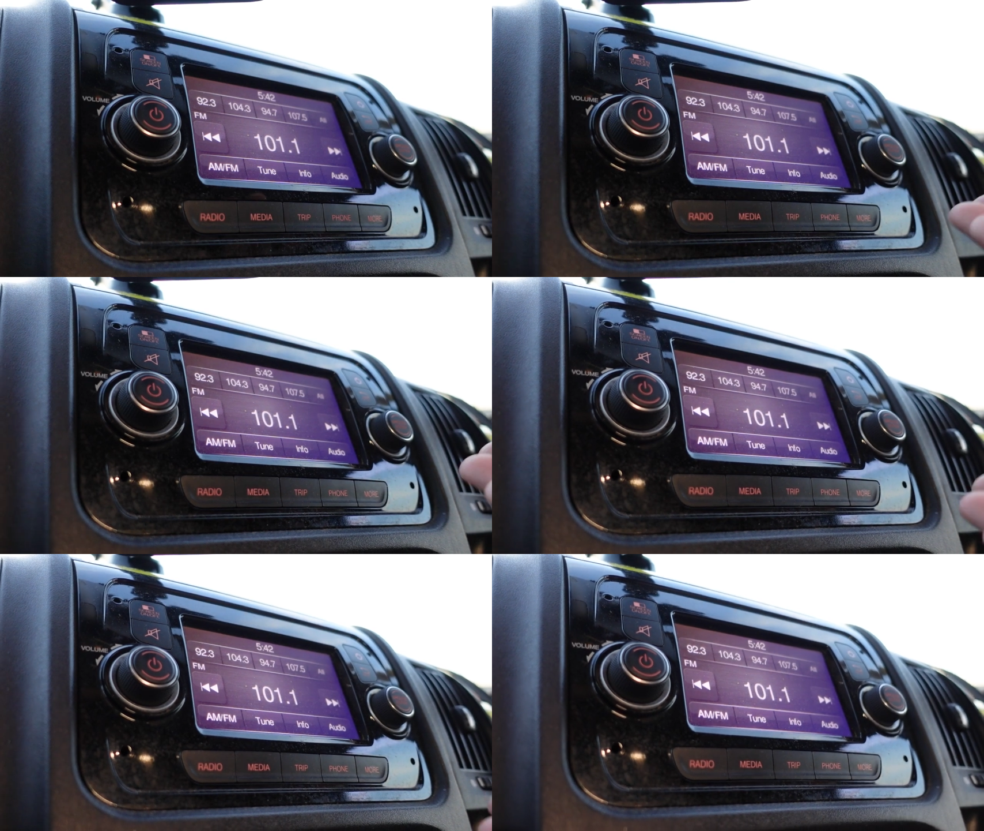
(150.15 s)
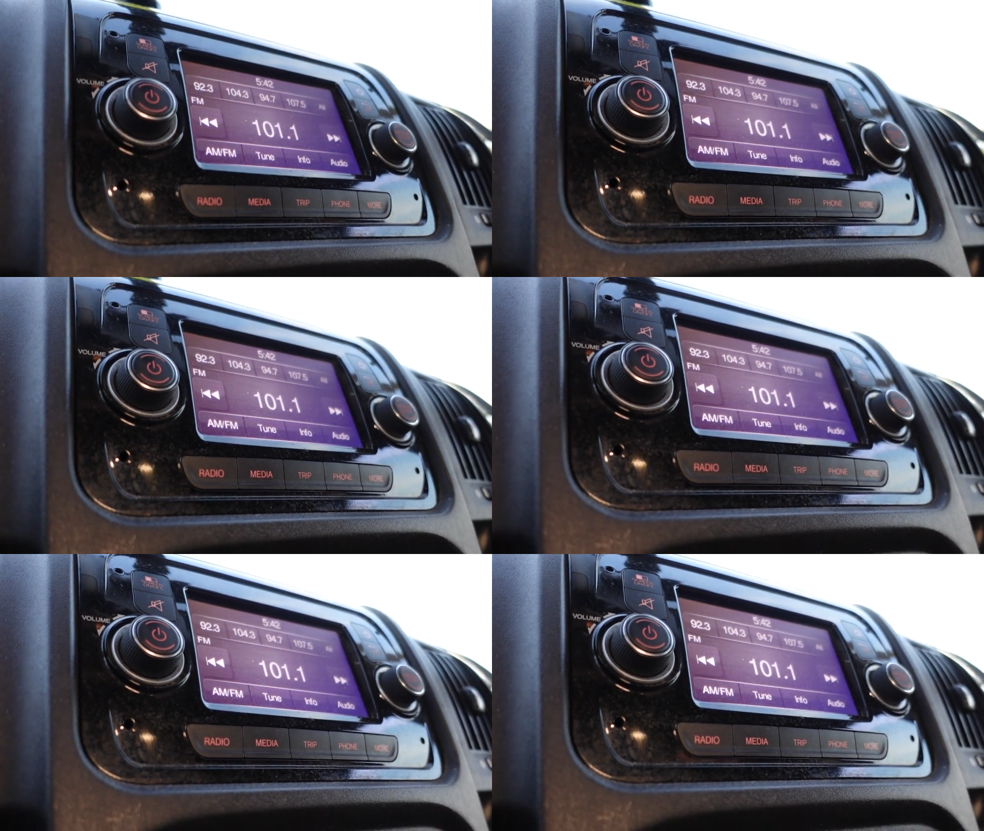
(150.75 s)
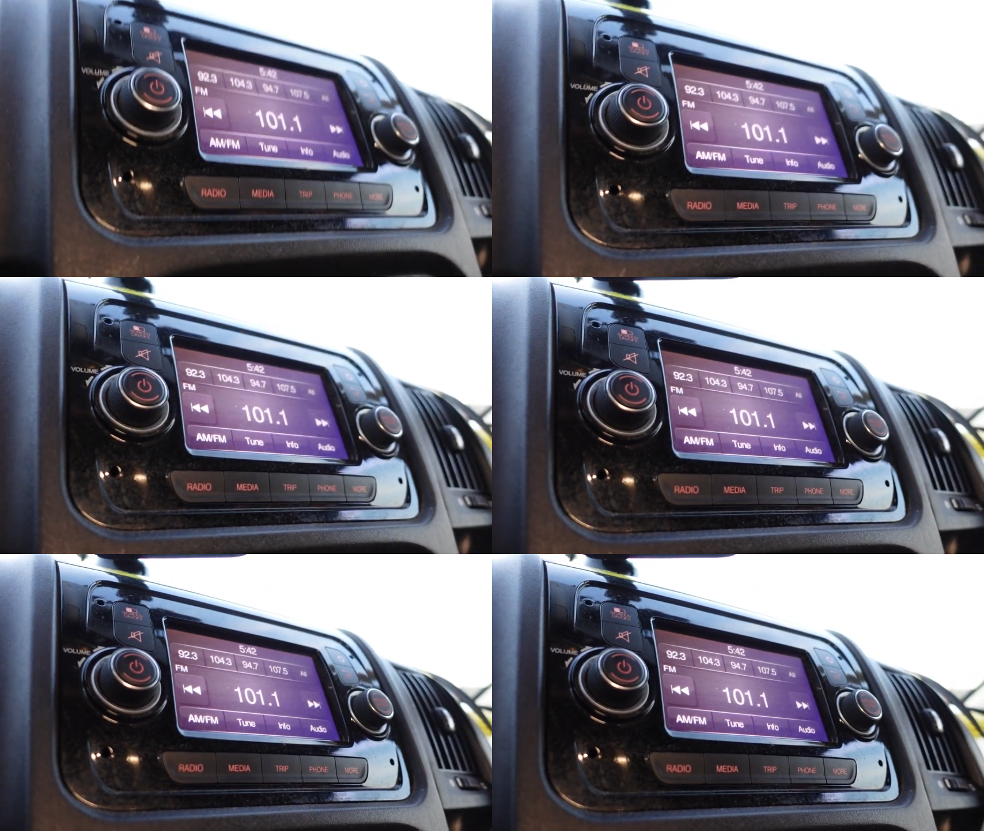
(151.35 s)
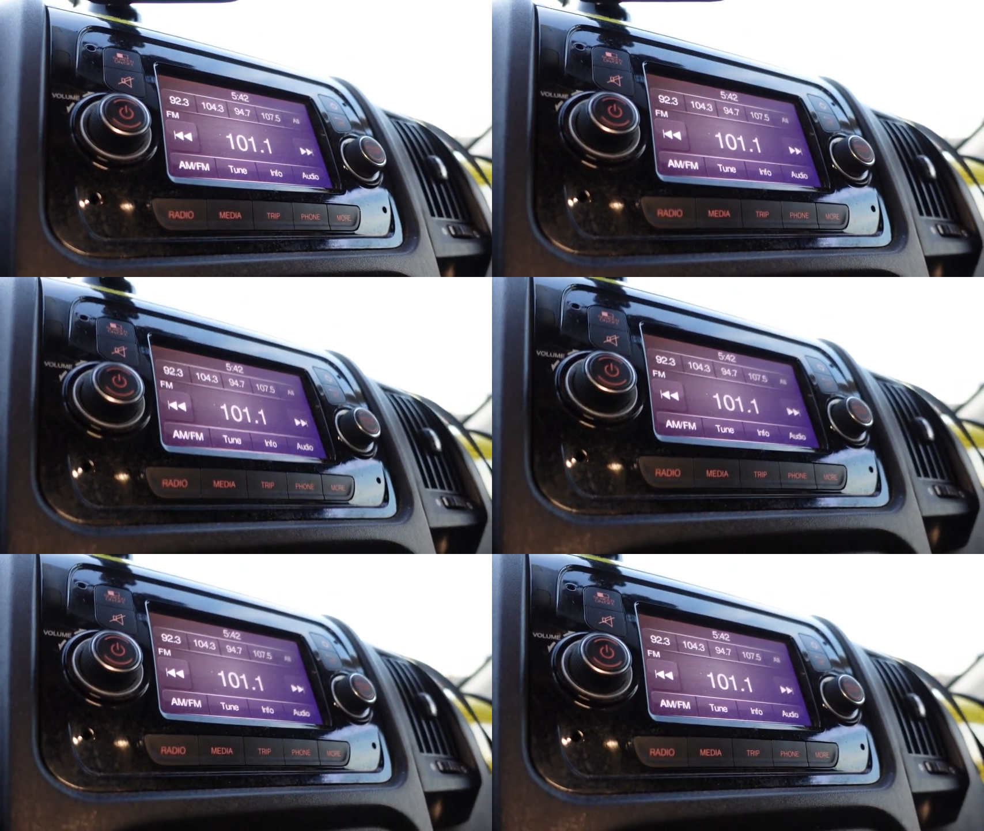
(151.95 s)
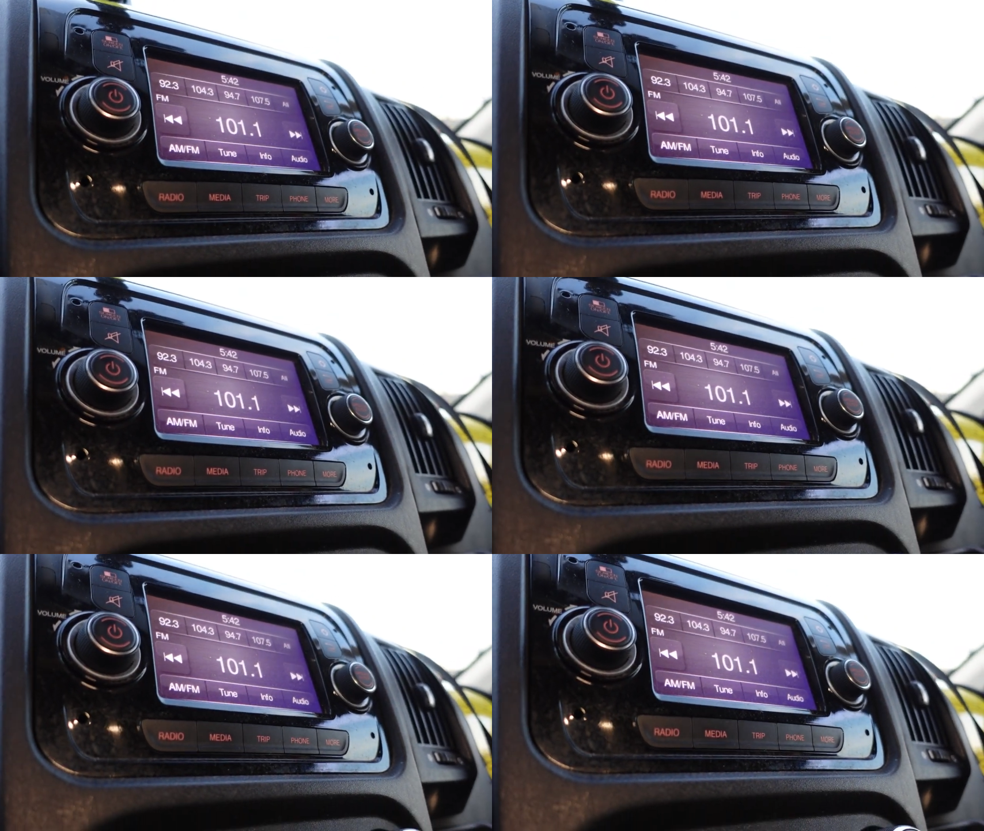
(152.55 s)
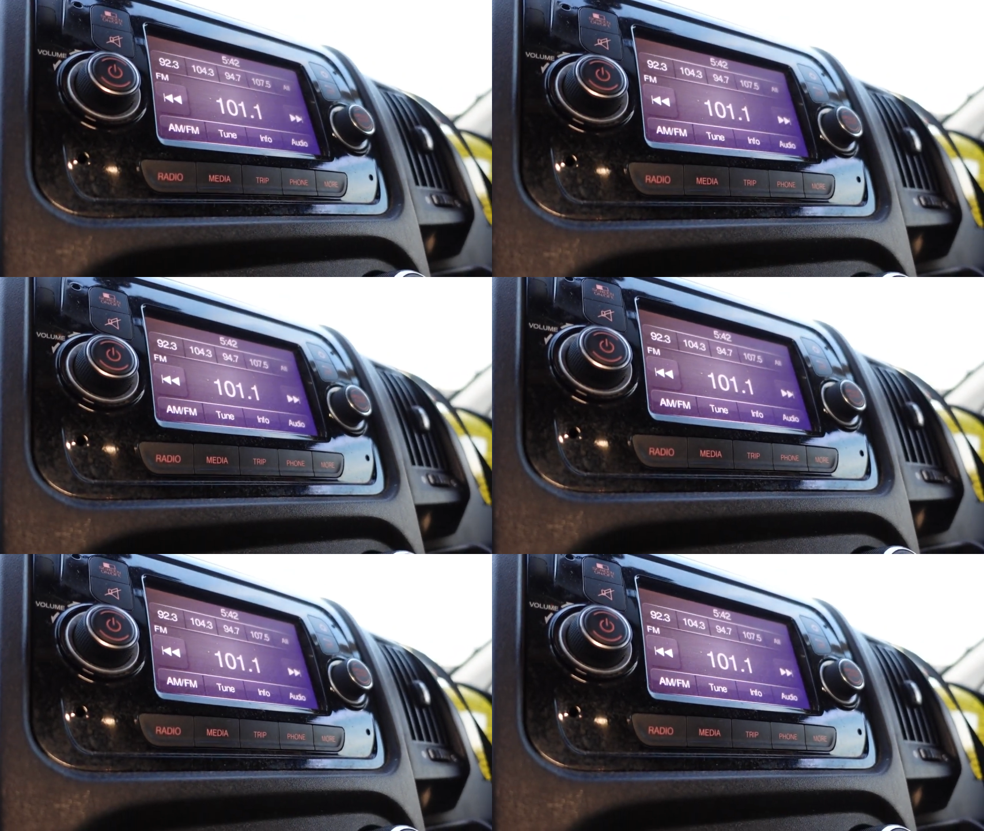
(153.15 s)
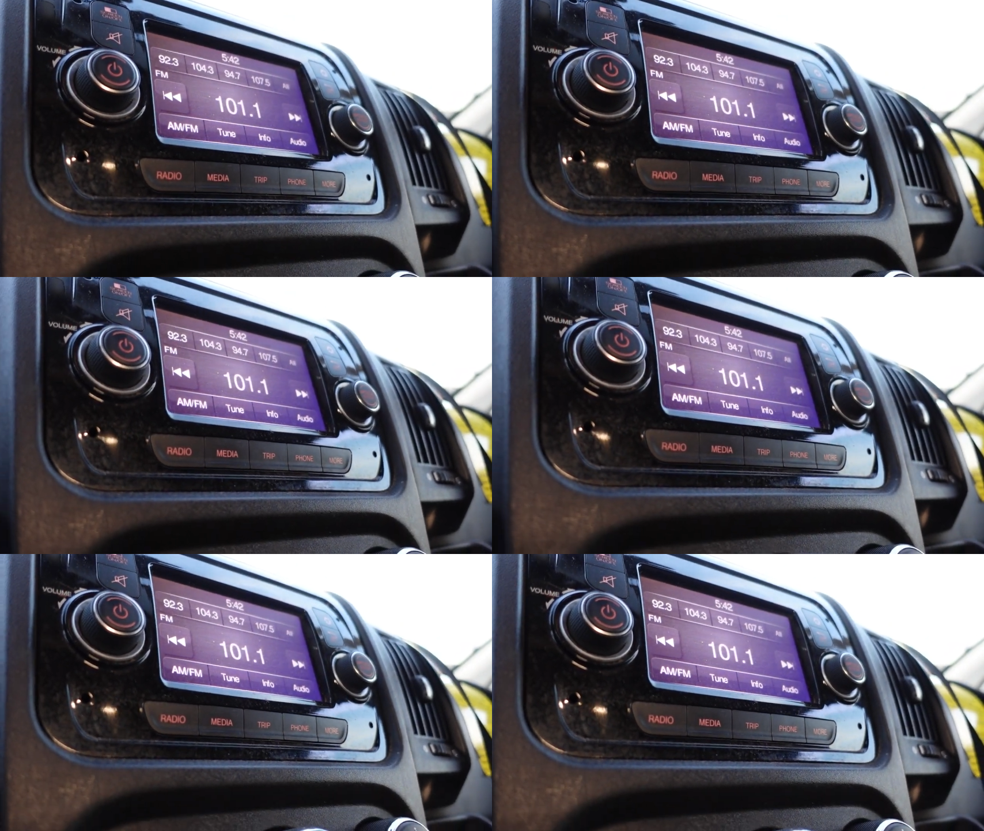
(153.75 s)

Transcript: (no speaker visible)